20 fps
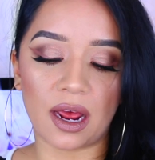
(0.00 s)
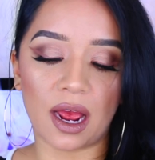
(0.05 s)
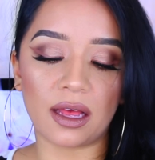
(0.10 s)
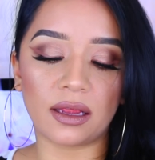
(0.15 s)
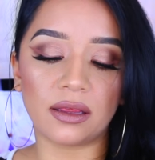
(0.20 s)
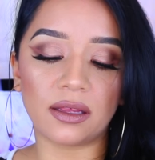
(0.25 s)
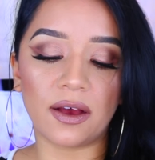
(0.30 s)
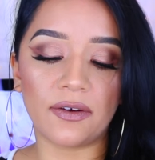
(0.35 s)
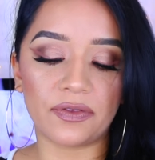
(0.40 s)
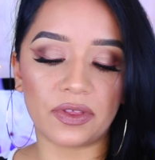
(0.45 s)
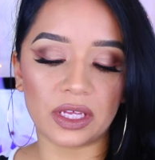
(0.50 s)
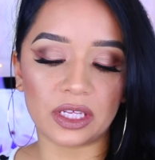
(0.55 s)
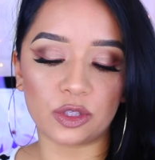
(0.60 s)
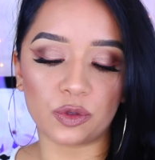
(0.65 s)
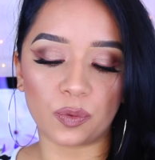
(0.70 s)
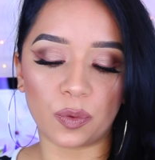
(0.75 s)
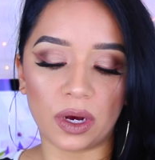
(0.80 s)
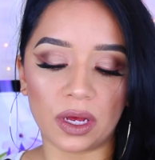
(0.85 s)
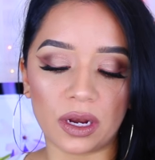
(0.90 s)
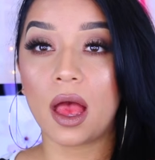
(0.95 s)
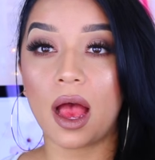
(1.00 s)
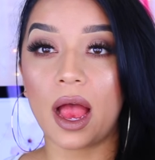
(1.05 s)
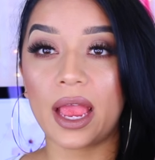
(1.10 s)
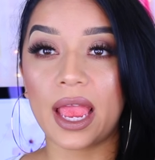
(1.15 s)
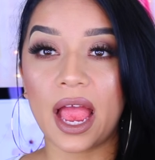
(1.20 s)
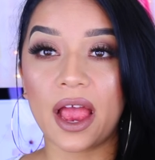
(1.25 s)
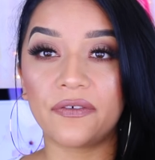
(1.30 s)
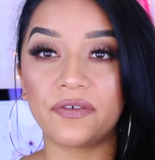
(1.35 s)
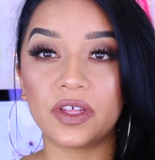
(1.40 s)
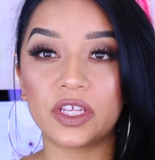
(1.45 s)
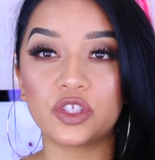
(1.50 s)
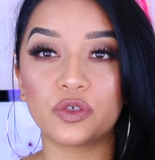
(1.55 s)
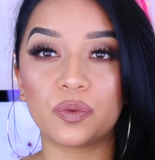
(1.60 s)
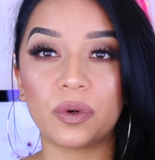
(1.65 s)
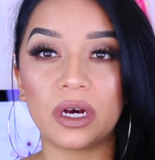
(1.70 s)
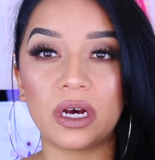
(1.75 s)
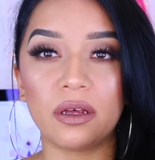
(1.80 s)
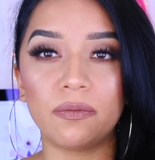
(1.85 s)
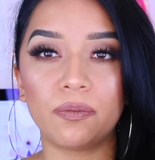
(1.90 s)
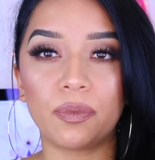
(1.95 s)
I love this one. I have this
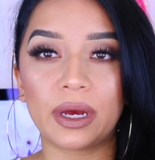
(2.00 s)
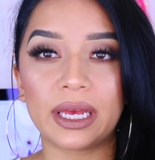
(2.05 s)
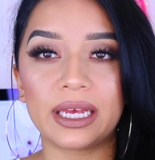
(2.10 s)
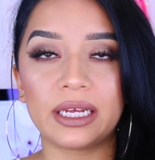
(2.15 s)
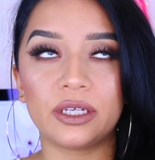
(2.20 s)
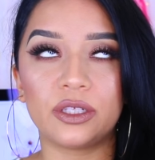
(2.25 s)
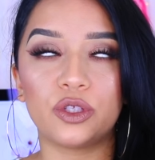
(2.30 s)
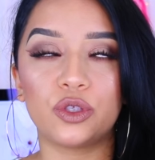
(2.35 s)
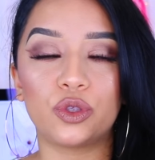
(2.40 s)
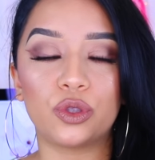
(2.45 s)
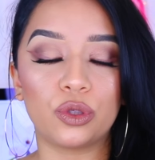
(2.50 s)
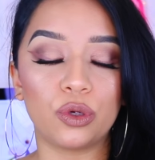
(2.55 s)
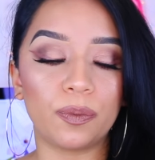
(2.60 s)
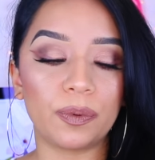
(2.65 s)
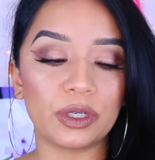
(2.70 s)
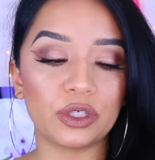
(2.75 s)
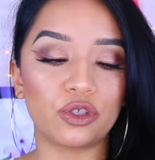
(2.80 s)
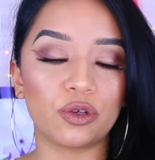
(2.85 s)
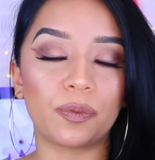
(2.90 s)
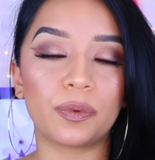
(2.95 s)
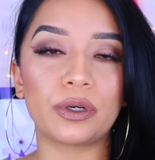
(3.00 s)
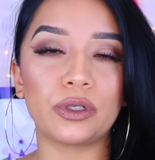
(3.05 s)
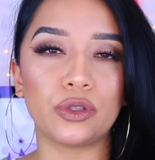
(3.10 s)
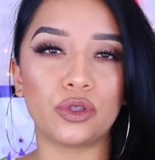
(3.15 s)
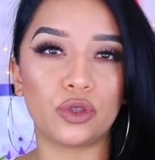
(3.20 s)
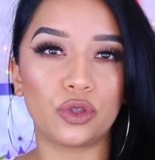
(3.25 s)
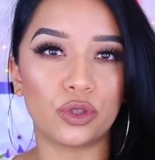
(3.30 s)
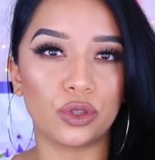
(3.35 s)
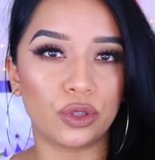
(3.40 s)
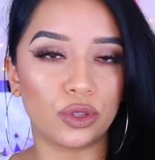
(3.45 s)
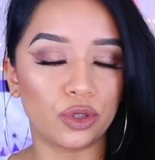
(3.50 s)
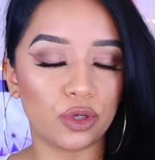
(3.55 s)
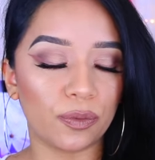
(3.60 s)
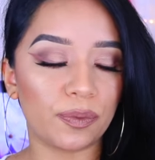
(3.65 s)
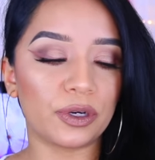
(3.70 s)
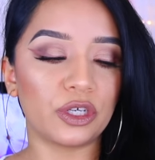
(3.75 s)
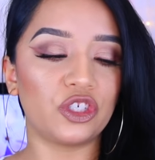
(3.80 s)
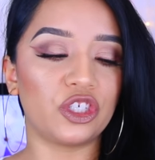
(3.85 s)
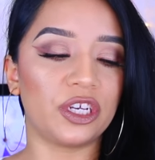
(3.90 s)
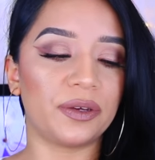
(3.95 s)
one by a super, super,
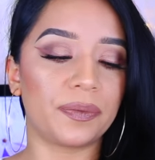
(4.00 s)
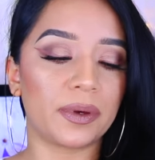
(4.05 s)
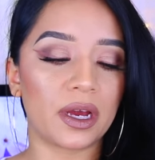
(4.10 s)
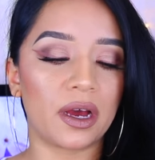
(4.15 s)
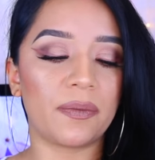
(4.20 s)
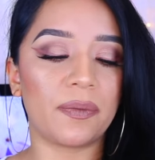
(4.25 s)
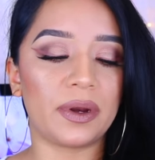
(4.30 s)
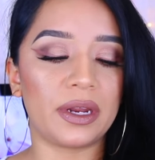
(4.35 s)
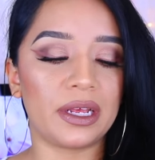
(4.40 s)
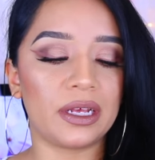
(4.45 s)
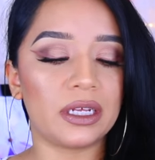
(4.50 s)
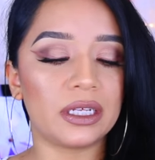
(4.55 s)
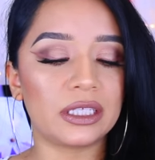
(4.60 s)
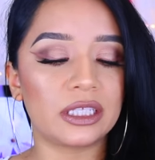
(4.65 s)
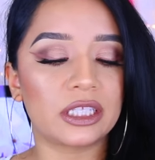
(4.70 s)
super cheap company.